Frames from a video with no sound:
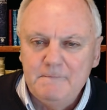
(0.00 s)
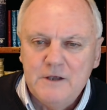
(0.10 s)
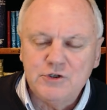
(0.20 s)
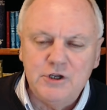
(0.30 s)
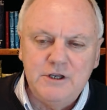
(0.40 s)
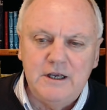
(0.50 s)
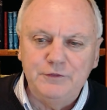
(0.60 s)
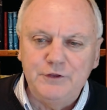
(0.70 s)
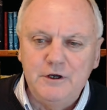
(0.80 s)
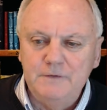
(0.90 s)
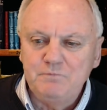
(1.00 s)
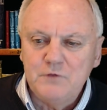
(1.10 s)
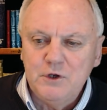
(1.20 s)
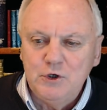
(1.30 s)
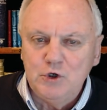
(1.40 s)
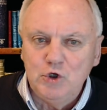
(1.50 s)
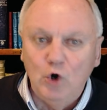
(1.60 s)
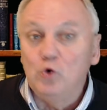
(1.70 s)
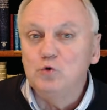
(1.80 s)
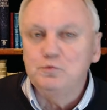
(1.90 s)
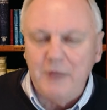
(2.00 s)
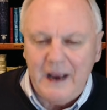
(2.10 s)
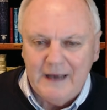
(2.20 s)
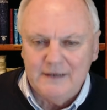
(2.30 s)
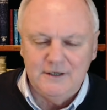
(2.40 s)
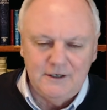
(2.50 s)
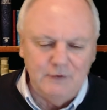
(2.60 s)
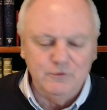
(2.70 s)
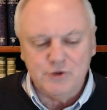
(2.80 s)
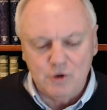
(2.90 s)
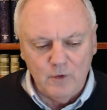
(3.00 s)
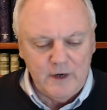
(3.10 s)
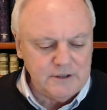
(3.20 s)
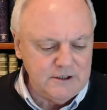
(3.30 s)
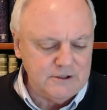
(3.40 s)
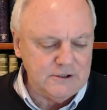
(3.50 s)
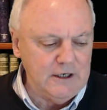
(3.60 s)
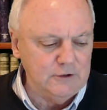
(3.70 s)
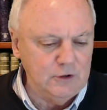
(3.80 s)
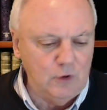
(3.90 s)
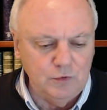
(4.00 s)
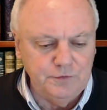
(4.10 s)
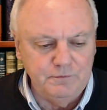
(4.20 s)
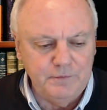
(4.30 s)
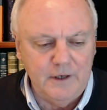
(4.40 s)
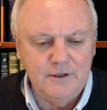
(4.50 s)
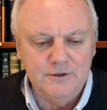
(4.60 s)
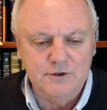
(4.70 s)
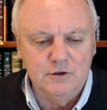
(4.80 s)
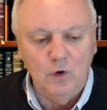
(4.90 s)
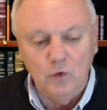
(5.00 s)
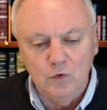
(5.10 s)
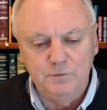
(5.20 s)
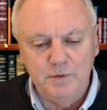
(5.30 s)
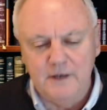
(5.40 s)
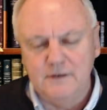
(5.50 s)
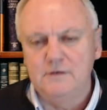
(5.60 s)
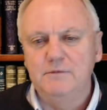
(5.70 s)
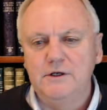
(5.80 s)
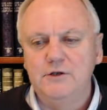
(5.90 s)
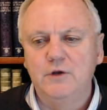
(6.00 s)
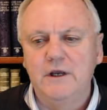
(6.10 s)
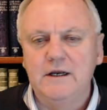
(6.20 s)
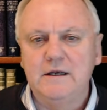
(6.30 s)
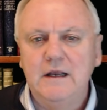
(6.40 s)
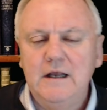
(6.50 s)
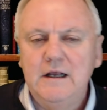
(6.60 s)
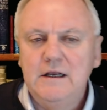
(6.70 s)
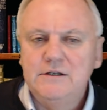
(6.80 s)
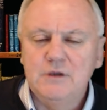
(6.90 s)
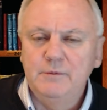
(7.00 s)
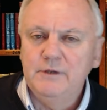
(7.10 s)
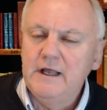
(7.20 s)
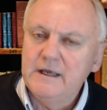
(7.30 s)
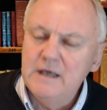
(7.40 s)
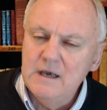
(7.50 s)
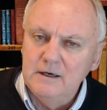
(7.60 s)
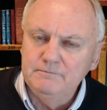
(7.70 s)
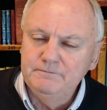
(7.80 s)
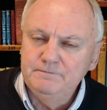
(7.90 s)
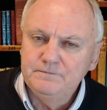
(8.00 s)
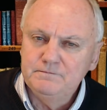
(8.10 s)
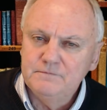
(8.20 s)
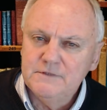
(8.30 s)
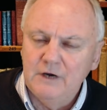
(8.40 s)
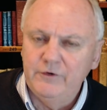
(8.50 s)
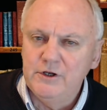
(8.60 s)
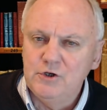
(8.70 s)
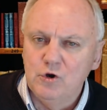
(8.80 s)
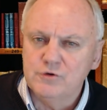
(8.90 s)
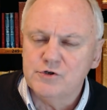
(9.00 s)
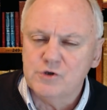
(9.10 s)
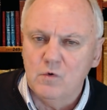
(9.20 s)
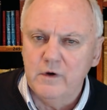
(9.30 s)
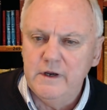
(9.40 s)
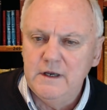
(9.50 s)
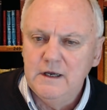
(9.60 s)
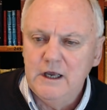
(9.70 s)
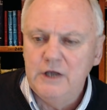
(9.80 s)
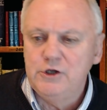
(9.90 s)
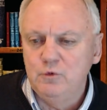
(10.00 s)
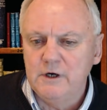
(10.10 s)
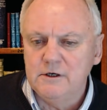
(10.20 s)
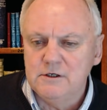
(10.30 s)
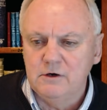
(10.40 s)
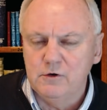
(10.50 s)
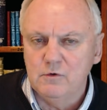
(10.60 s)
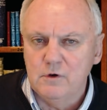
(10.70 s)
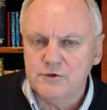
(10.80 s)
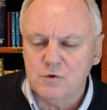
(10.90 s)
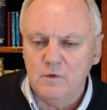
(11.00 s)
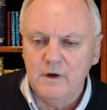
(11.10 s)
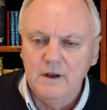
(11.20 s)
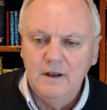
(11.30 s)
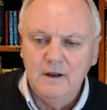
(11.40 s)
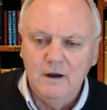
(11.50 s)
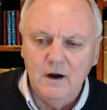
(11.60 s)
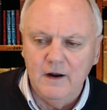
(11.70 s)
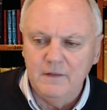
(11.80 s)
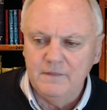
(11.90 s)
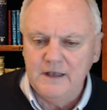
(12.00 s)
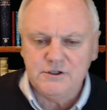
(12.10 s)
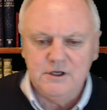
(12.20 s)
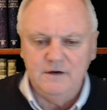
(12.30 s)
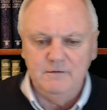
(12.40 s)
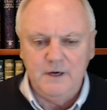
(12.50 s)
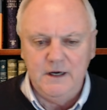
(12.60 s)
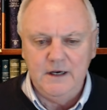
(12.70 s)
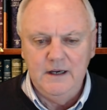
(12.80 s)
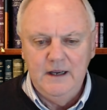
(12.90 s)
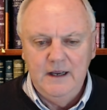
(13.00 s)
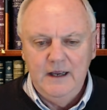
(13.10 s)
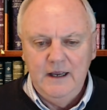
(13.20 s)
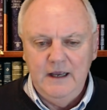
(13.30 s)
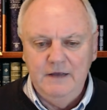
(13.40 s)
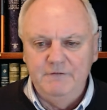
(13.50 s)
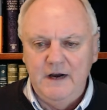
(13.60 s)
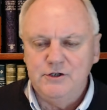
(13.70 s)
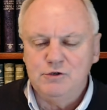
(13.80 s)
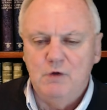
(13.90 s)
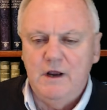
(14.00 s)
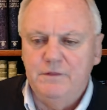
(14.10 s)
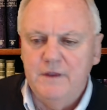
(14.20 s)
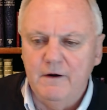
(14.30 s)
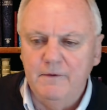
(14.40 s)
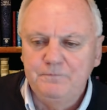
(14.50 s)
So you get the gold panda. I was corrected, it's not golden panda, it's gold panda. But you get someone like him telling your story, and you want to tell your own story. All right, that's the end of my advice right there.